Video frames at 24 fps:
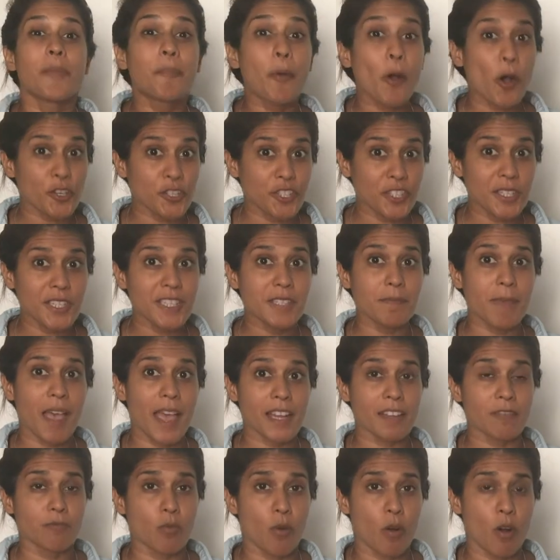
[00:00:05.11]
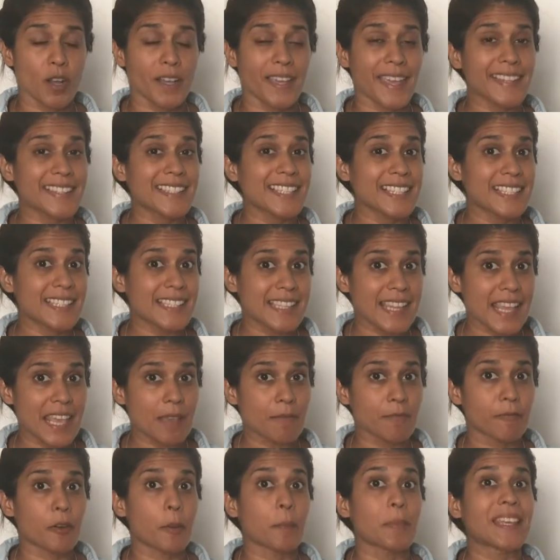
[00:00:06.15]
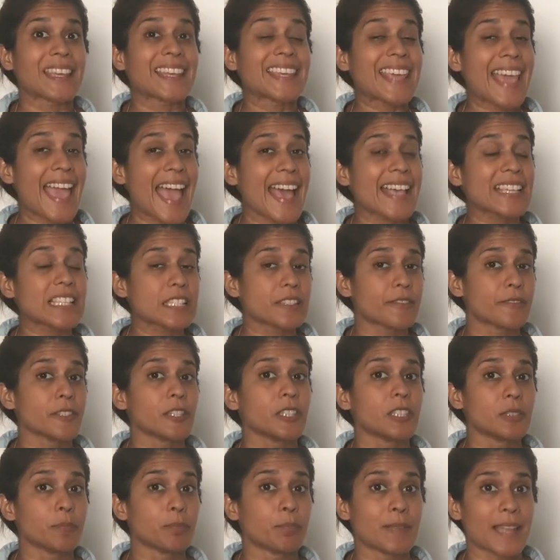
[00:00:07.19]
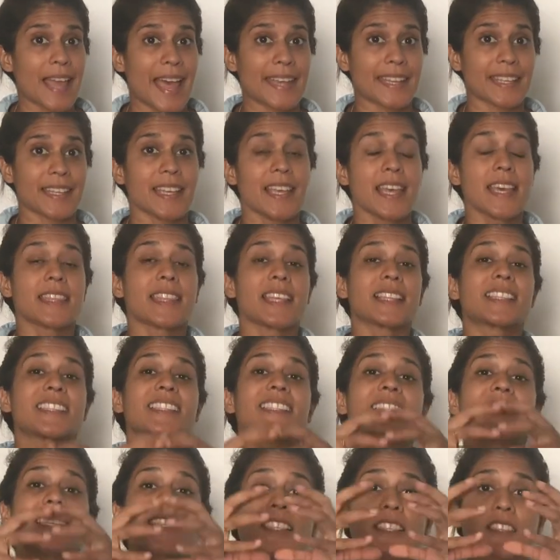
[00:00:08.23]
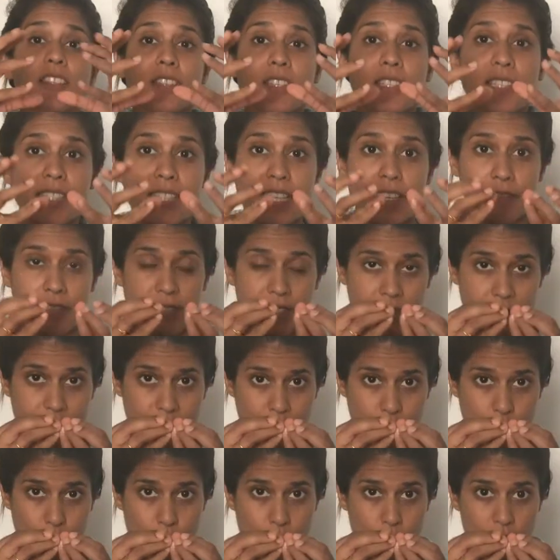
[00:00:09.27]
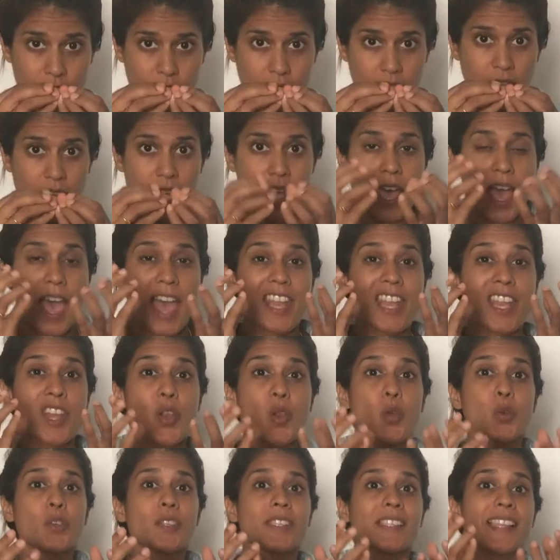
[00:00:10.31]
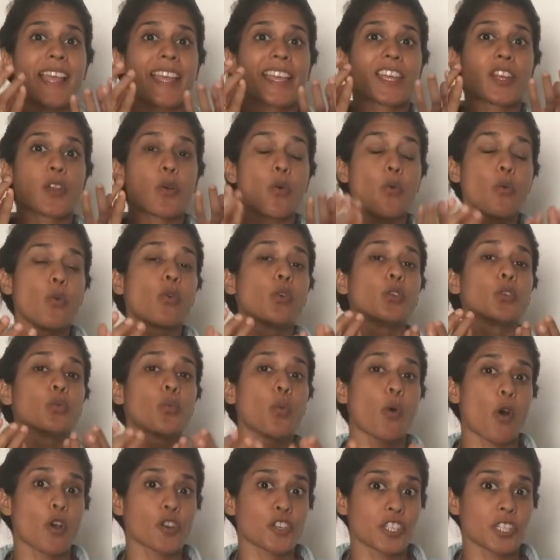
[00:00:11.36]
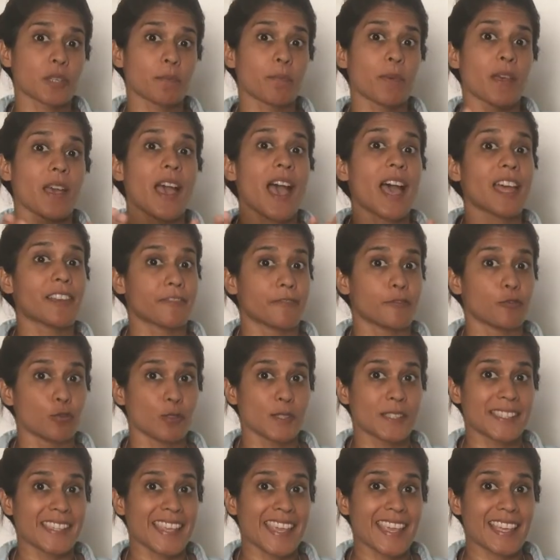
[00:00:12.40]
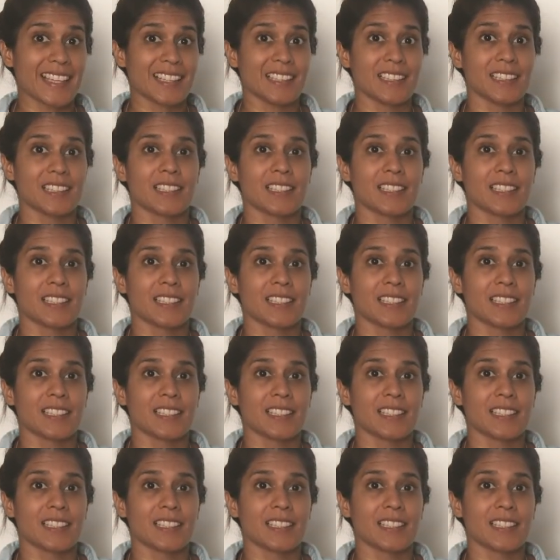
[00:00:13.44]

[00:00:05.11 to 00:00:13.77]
Portuguese man of war gets its name from the gas-filled bladder that sits on the surface of the water and looks like an old warship at full sail.